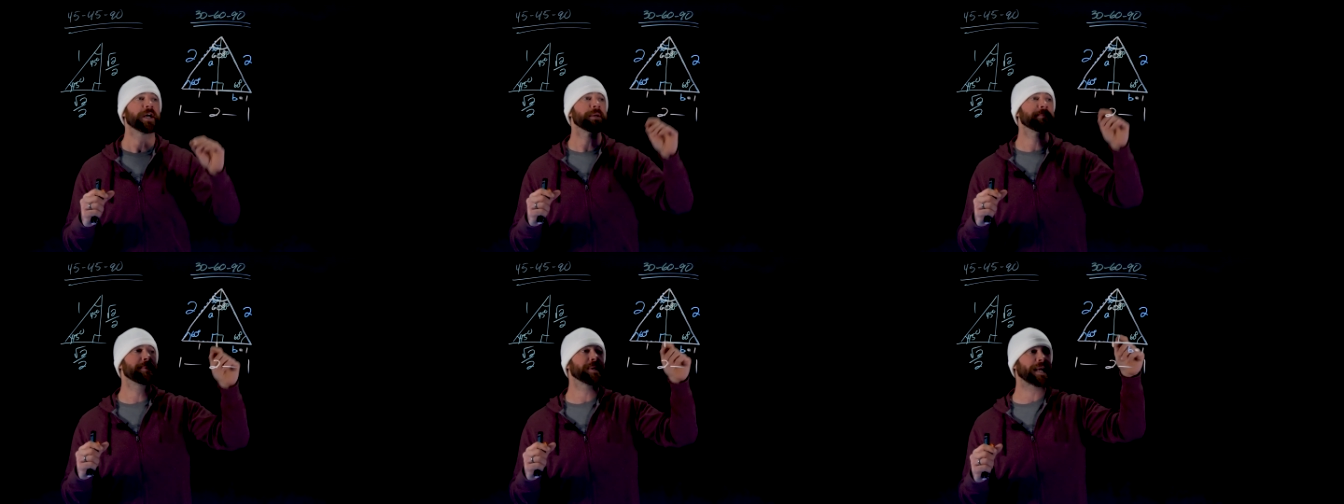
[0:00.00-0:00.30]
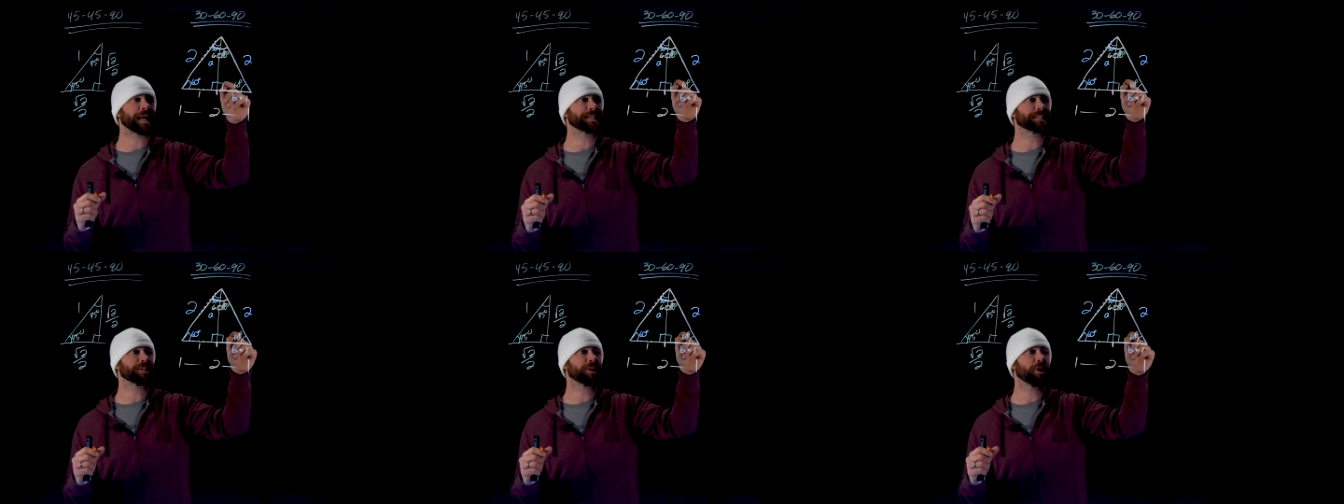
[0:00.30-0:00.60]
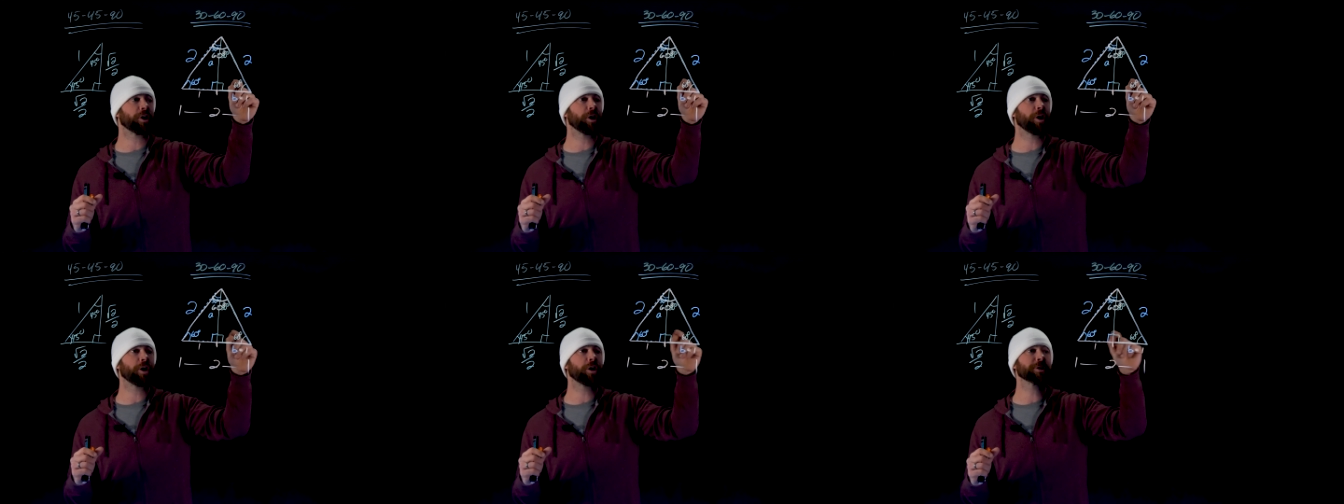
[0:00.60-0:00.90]
because they're
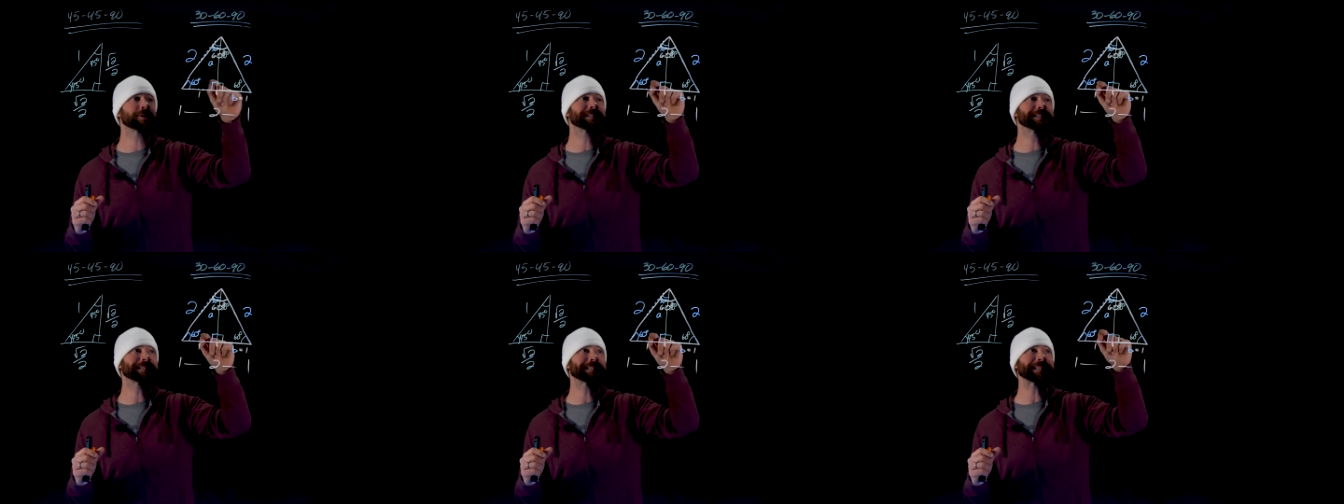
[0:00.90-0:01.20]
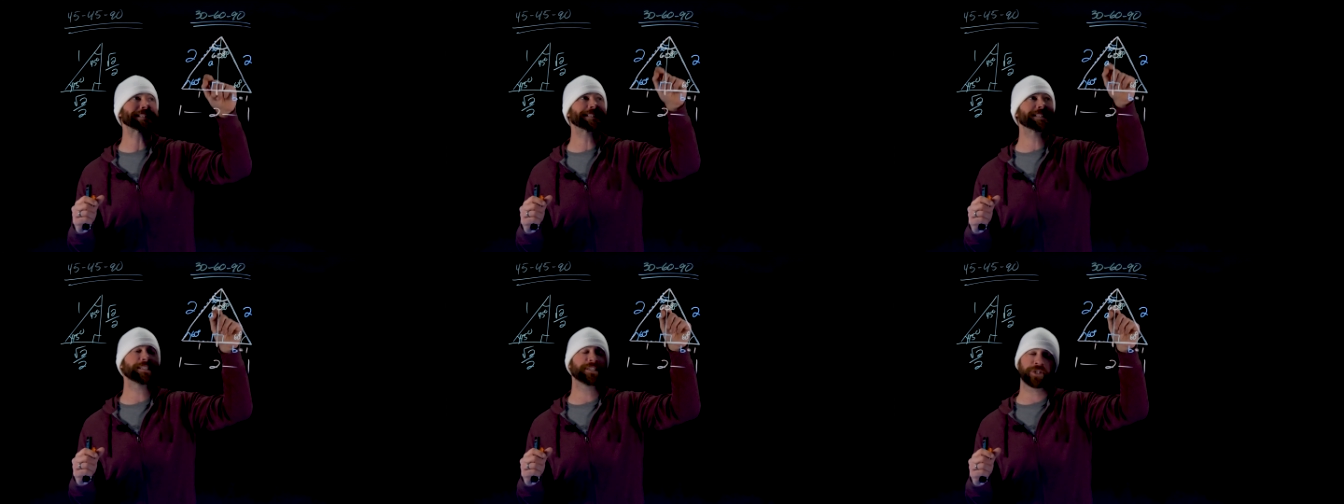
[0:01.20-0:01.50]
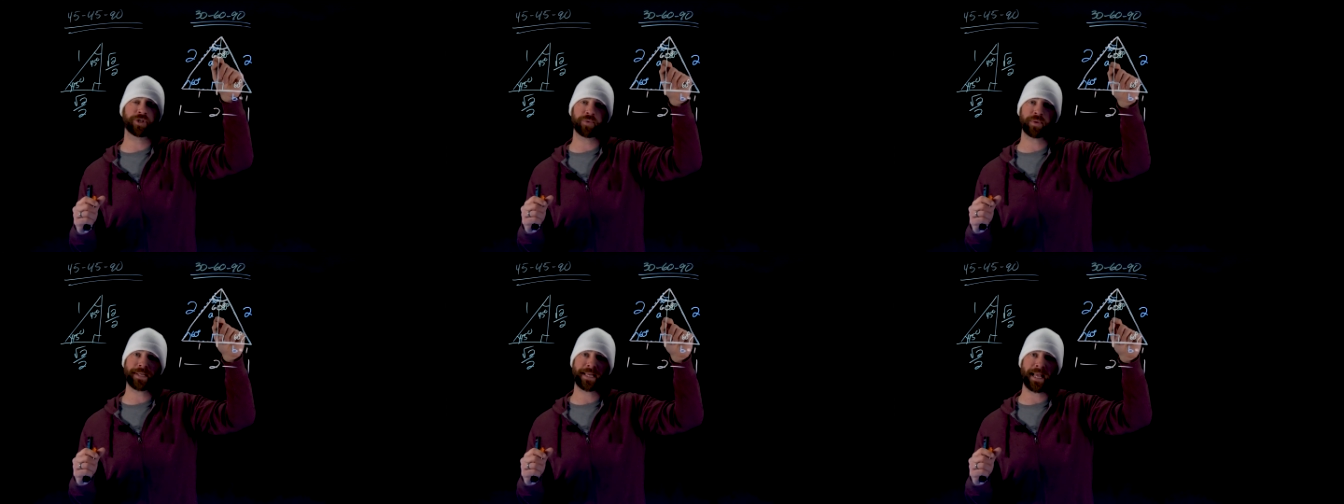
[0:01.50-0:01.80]
all 60
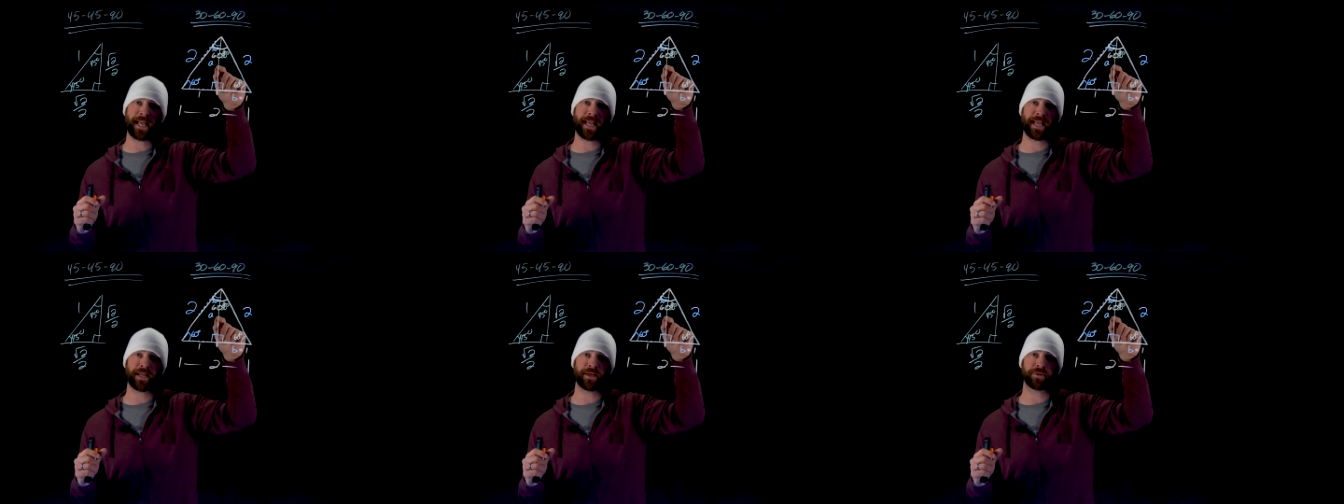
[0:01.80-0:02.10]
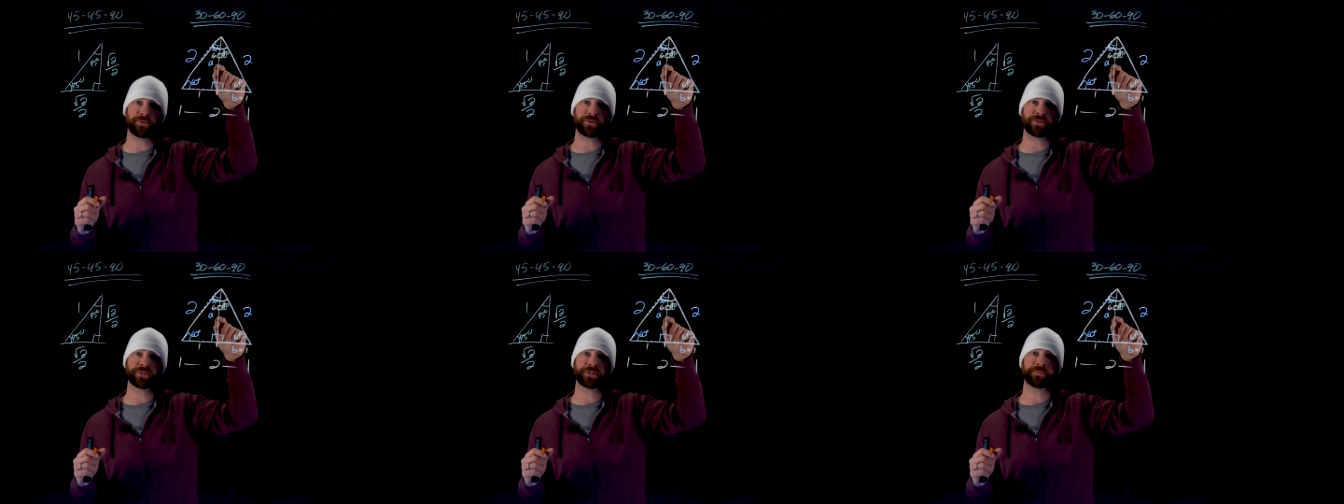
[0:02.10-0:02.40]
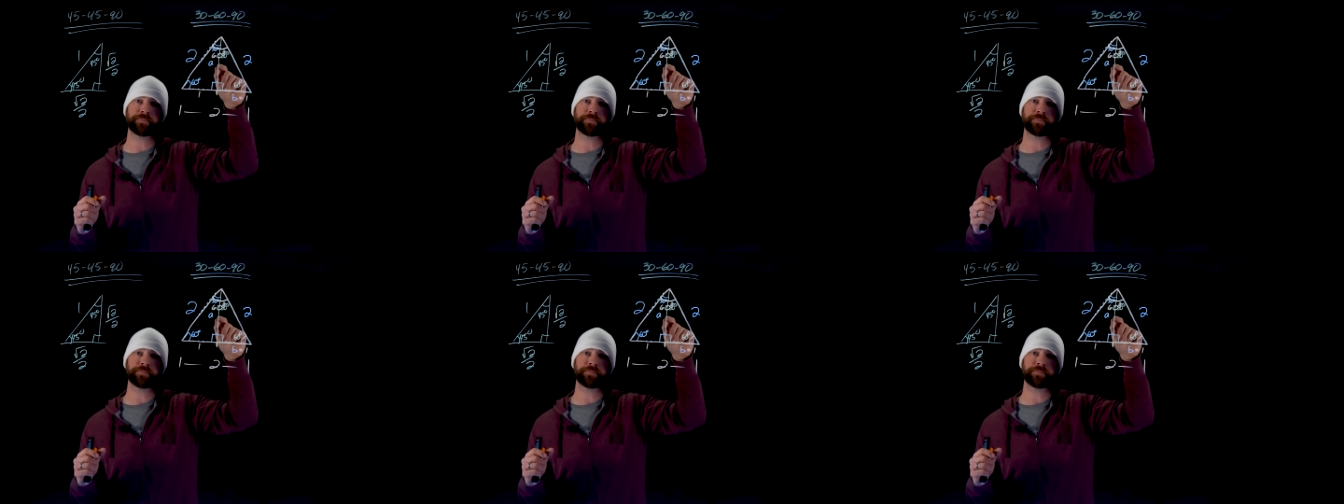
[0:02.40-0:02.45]
degree angles,